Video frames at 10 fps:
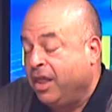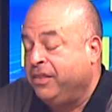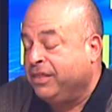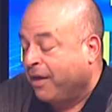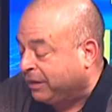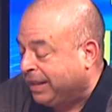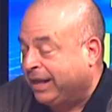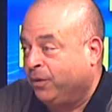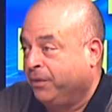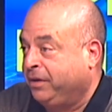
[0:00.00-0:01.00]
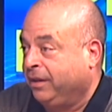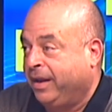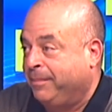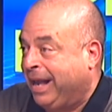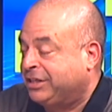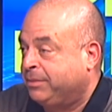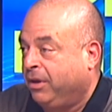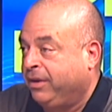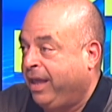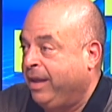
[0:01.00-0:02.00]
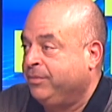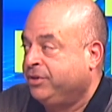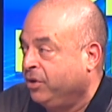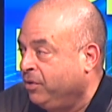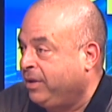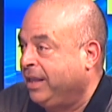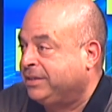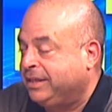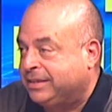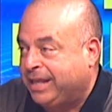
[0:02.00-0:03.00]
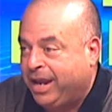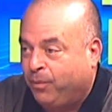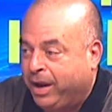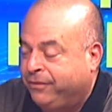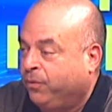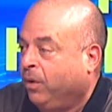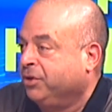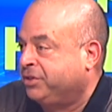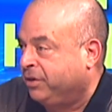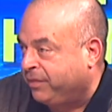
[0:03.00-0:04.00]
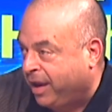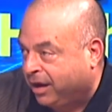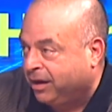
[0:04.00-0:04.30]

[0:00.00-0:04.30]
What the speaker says: Nothing like a North Carolina basketball game. Duke, NC State, Wake Forest, they're there.